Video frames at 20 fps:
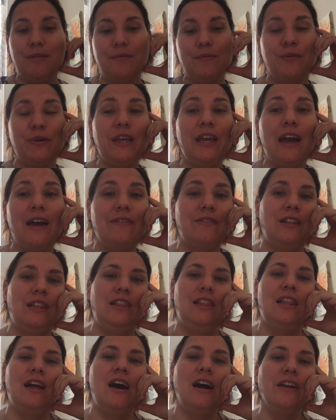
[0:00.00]
We have a
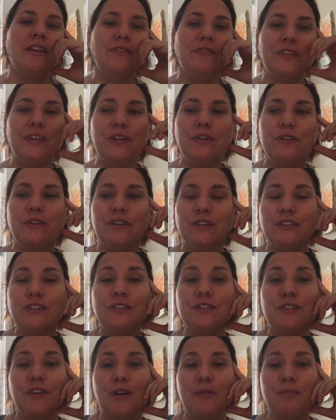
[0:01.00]
lot of
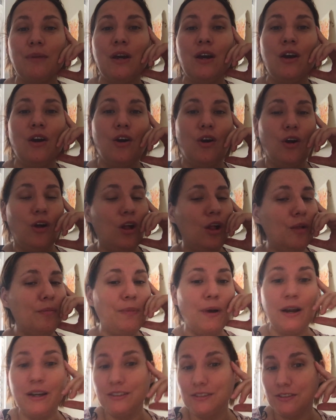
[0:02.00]
viewers from all
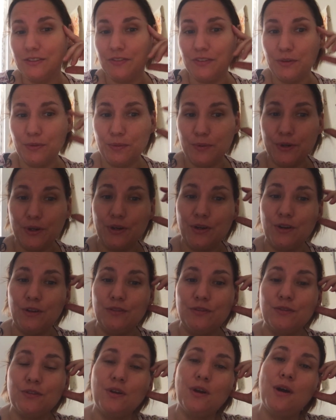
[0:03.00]
parts of the
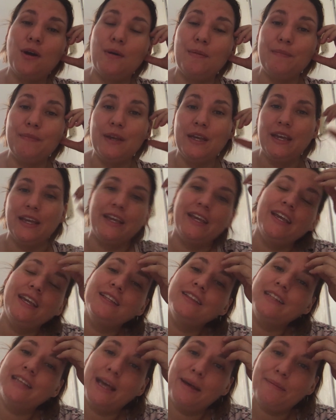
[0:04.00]
world, from
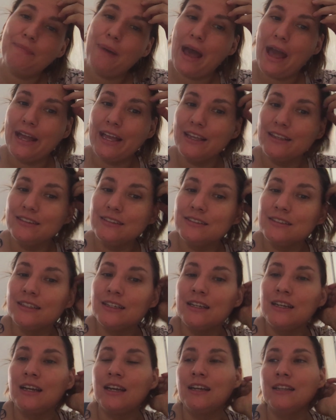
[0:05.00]
India,
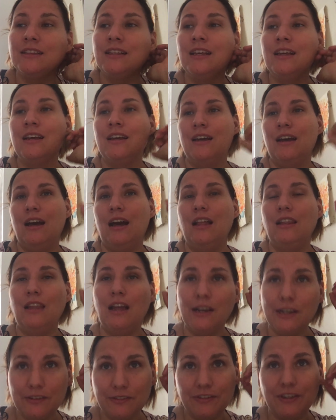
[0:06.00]
Pakistan, a
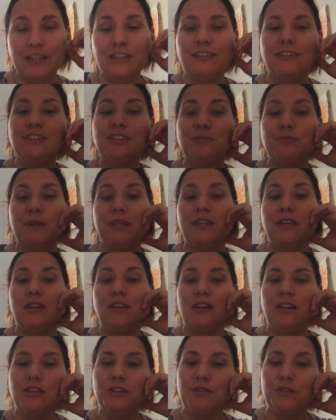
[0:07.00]
lot of English speaking
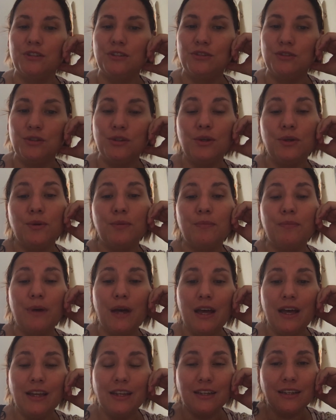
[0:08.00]
countries too,
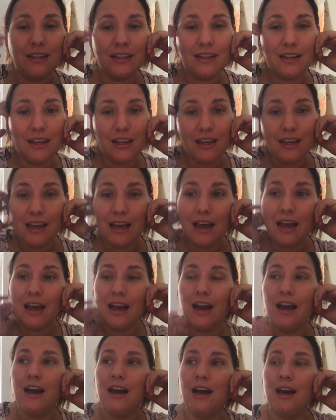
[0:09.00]
but
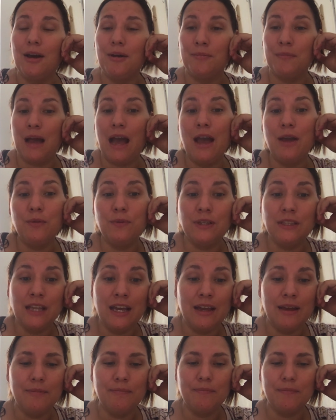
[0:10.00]
uh, I
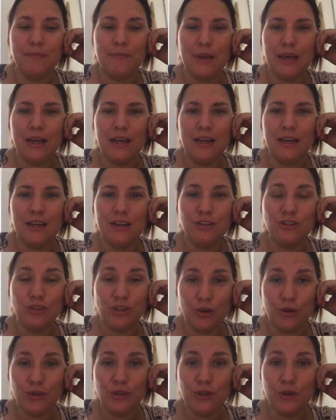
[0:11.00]
wanna uh,
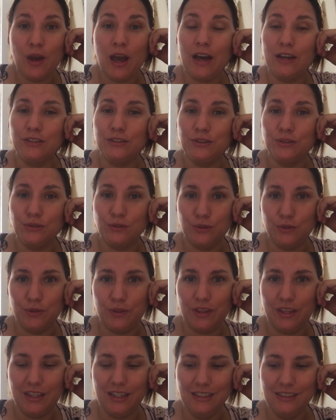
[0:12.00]
show you how to do
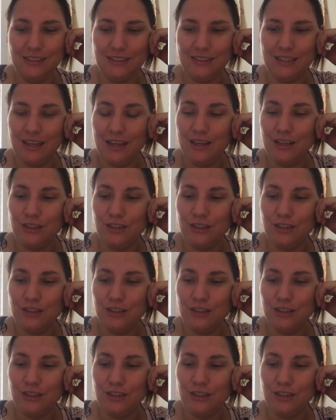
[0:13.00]
this.